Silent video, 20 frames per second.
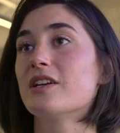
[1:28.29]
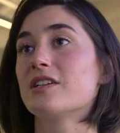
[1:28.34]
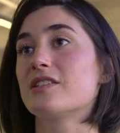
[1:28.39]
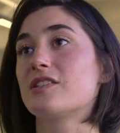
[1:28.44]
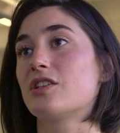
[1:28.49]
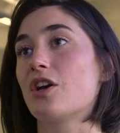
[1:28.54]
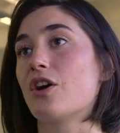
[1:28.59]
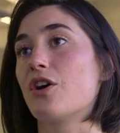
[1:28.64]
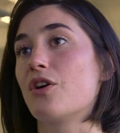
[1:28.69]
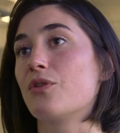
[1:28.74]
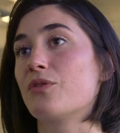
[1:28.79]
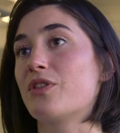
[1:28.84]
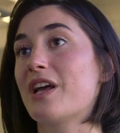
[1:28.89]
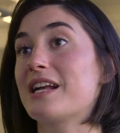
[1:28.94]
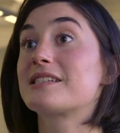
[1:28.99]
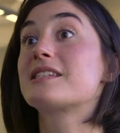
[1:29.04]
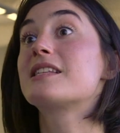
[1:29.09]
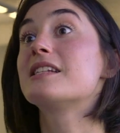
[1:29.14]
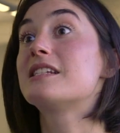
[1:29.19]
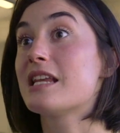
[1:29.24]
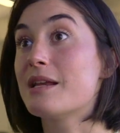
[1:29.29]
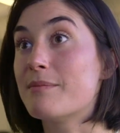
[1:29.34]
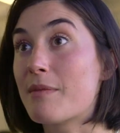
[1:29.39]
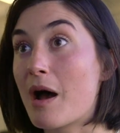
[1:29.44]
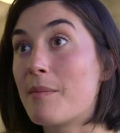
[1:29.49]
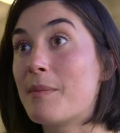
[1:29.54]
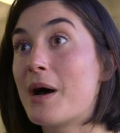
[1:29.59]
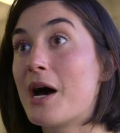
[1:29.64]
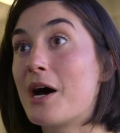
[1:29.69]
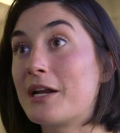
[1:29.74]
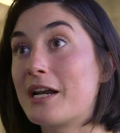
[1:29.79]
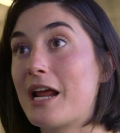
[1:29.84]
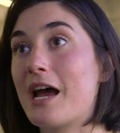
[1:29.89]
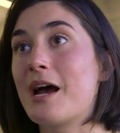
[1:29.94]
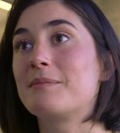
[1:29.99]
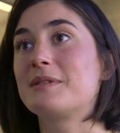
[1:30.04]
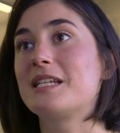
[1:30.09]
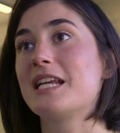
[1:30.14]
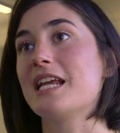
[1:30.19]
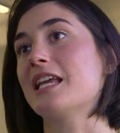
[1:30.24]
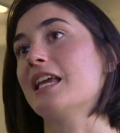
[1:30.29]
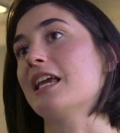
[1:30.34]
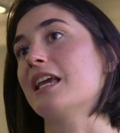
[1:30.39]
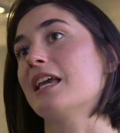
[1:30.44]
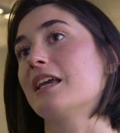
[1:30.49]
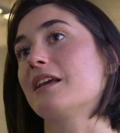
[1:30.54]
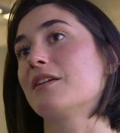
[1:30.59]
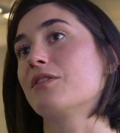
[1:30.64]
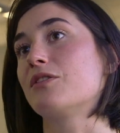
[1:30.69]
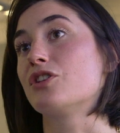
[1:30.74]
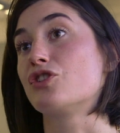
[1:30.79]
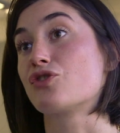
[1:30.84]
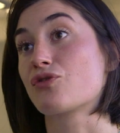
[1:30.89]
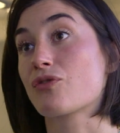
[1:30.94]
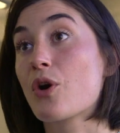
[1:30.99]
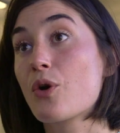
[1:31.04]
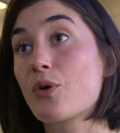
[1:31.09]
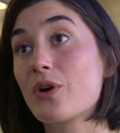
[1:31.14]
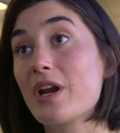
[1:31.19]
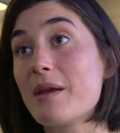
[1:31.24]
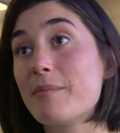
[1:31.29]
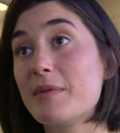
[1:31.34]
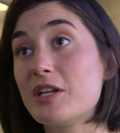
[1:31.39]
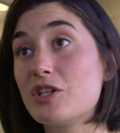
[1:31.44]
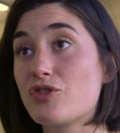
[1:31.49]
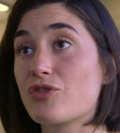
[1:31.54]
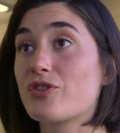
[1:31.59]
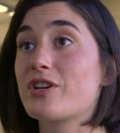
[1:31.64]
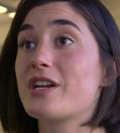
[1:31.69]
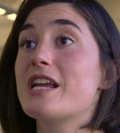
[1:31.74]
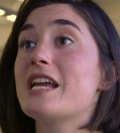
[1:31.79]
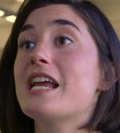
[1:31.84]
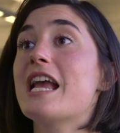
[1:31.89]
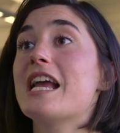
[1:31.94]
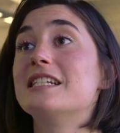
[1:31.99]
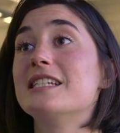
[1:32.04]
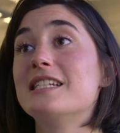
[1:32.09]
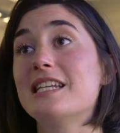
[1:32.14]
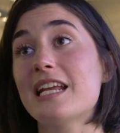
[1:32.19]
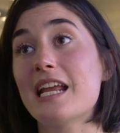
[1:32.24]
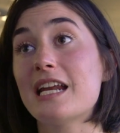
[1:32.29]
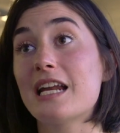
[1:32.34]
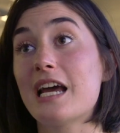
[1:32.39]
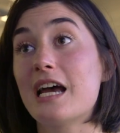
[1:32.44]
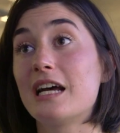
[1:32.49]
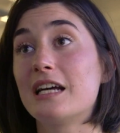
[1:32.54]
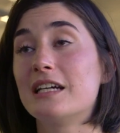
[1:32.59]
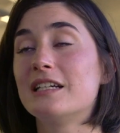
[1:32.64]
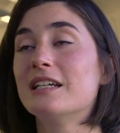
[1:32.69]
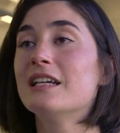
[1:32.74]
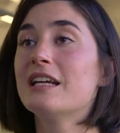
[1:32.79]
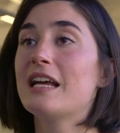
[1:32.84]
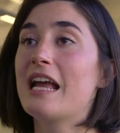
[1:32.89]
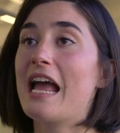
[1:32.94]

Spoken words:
So that's the team I'm on. I'm taking the drone imagery and data